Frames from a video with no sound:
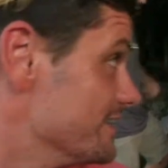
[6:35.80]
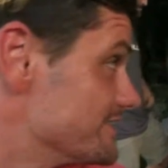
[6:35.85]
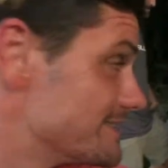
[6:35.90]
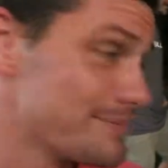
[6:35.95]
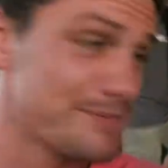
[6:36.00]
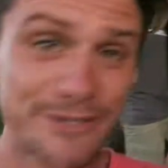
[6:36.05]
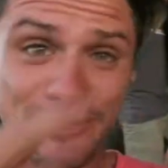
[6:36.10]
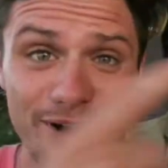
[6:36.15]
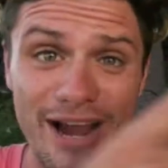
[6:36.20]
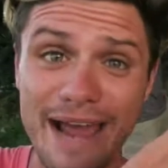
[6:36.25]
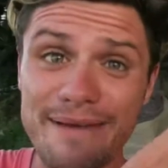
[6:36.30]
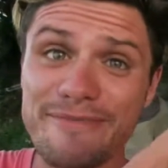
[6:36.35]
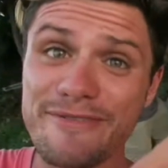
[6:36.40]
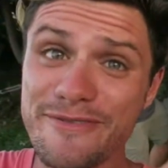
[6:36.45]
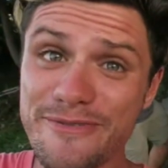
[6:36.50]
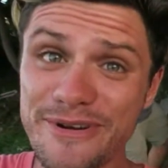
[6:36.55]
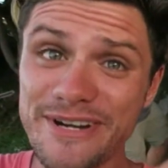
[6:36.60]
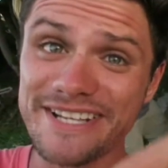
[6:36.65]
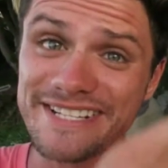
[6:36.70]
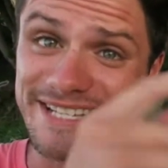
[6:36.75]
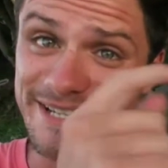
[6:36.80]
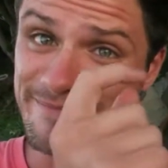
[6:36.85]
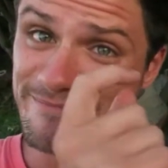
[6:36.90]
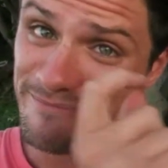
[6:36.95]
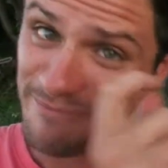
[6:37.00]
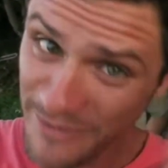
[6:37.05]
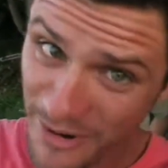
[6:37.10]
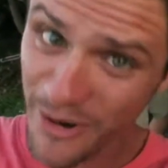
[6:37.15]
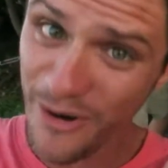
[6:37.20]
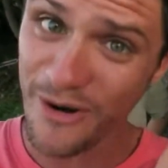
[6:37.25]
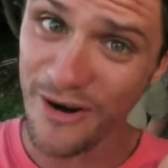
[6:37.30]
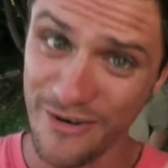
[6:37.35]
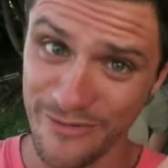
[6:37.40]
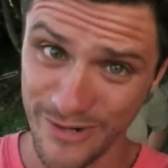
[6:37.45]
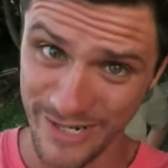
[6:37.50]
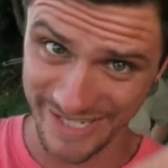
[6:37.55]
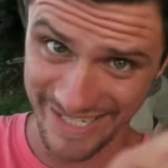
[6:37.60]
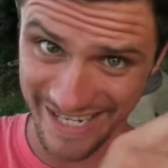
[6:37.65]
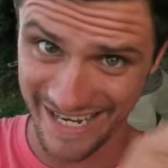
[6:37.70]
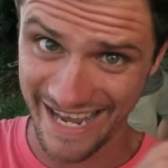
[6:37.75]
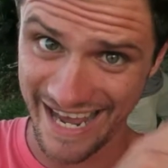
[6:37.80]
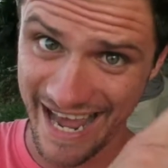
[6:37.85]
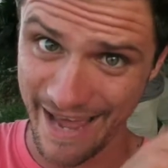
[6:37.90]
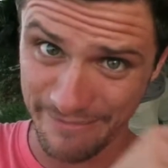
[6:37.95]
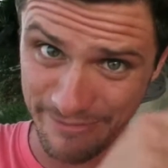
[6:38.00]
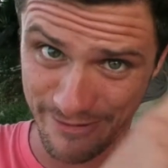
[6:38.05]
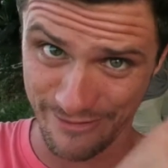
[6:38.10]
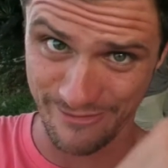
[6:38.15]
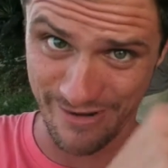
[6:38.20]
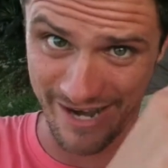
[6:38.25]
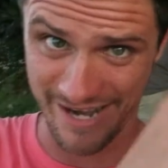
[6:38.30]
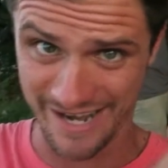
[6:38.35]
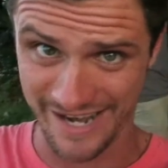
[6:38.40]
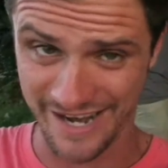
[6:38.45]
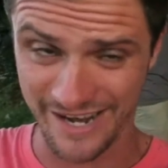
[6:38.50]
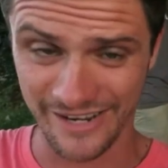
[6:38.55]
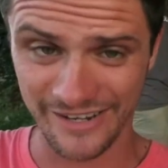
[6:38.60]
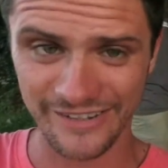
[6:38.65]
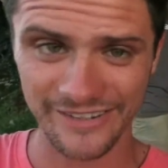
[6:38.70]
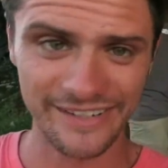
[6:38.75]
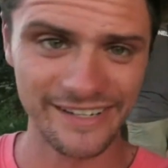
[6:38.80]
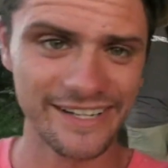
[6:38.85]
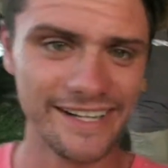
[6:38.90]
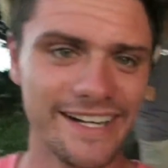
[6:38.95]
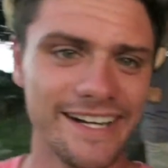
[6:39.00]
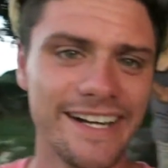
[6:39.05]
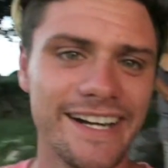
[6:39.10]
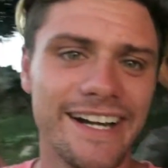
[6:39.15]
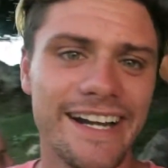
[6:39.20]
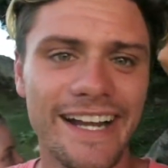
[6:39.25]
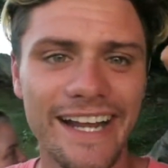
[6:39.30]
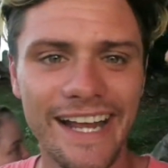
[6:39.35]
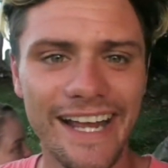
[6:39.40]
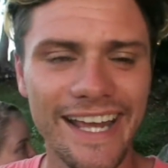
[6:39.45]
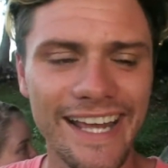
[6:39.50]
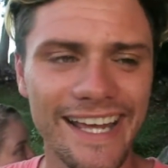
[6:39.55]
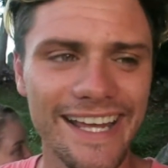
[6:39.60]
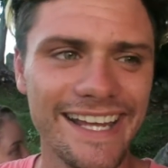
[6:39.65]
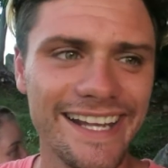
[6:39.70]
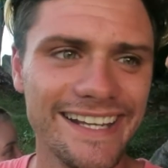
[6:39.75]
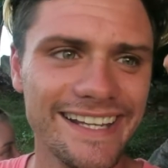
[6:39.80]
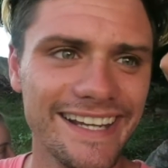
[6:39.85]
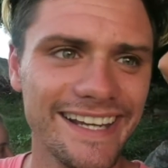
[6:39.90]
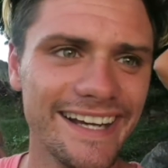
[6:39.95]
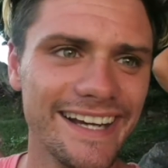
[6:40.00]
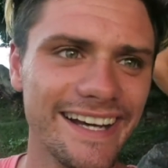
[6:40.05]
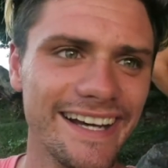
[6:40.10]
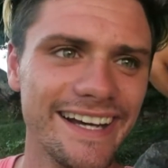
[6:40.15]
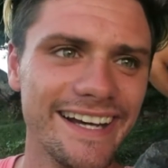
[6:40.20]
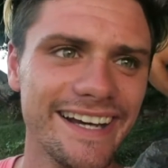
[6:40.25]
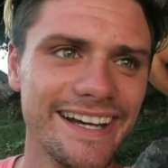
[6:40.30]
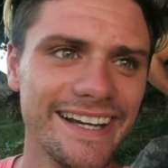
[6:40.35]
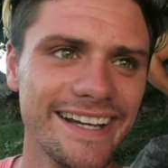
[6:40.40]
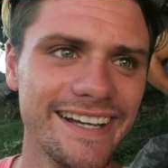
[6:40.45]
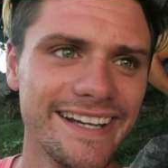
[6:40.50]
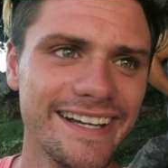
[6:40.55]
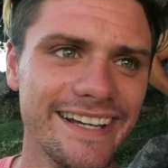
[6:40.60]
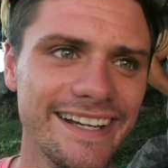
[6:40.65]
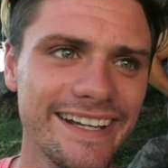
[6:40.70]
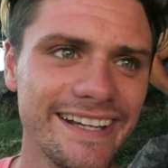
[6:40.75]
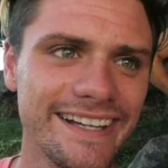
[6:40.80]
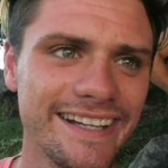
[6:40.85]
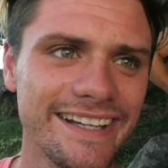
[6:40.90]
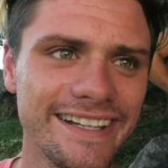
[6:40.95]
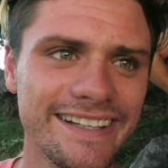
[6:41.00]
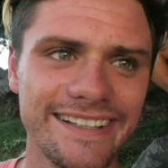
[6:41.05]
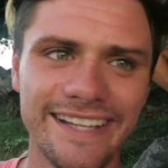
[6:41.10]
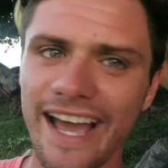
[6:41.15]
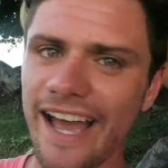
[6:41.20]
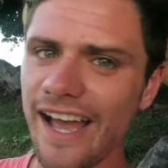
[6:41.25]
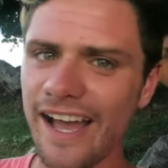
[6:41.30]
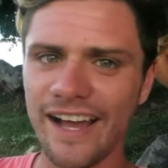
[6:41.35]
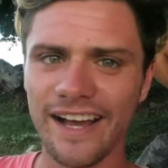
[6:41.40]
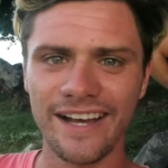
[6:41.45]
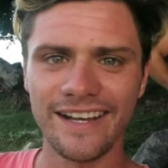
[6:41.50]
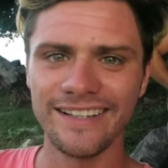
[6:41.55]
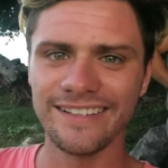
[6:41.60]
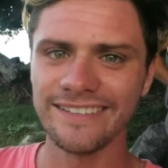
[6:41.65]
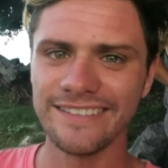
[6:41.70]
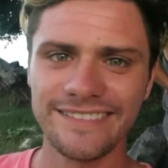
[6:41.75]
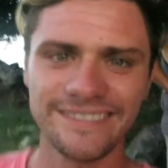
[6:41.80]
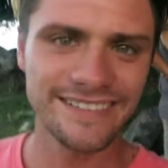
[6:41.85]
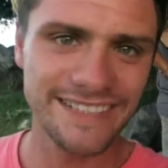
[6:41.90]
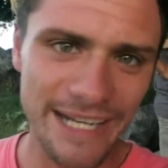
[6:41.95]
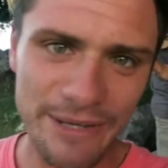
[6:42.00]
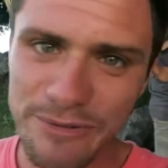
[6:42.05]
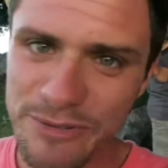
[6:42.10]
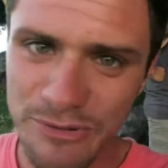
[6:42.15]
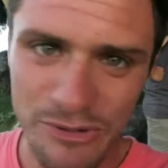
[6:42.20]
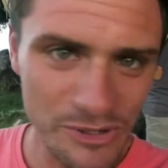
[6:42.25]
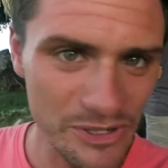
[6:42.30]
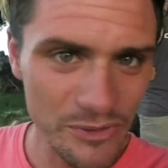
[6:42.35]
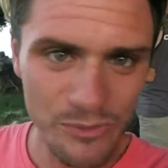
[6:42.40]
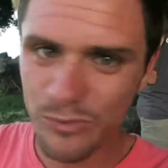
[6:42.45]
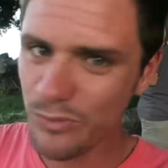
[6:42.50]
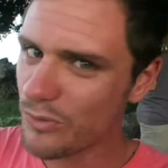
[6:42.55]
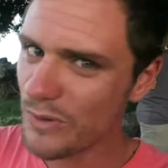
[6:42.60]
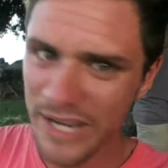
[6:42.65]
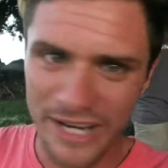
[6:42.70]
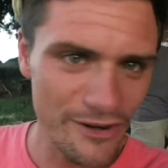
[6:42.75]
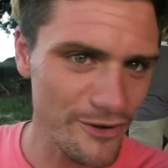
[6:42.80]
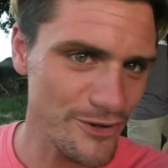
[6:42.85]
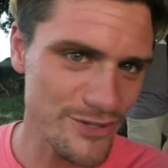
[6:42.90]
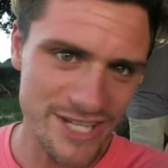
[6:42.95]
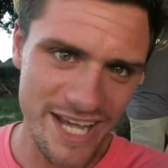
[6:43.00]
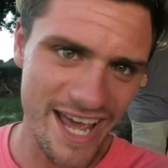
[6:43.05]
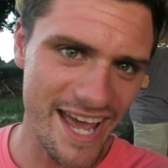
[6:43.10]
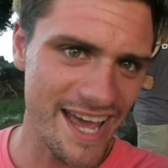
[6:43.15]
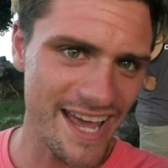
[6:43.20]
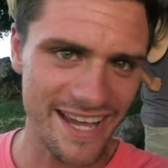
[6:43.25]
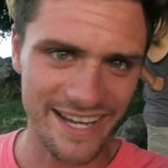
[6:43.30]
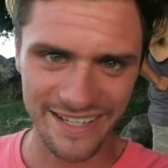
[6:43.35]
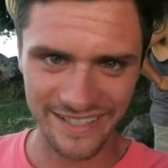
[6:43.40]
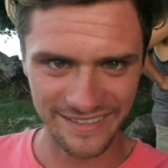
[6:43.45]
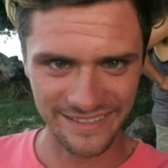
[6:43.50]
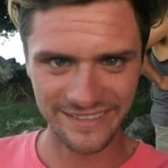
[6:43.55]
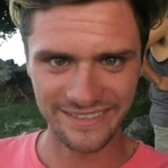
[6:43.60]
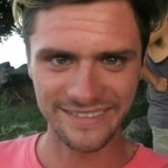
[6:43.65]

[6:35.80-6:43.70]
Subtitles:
Subscribe if you want to see more of what's going to happen right now. And, yeah, today was a really weird day.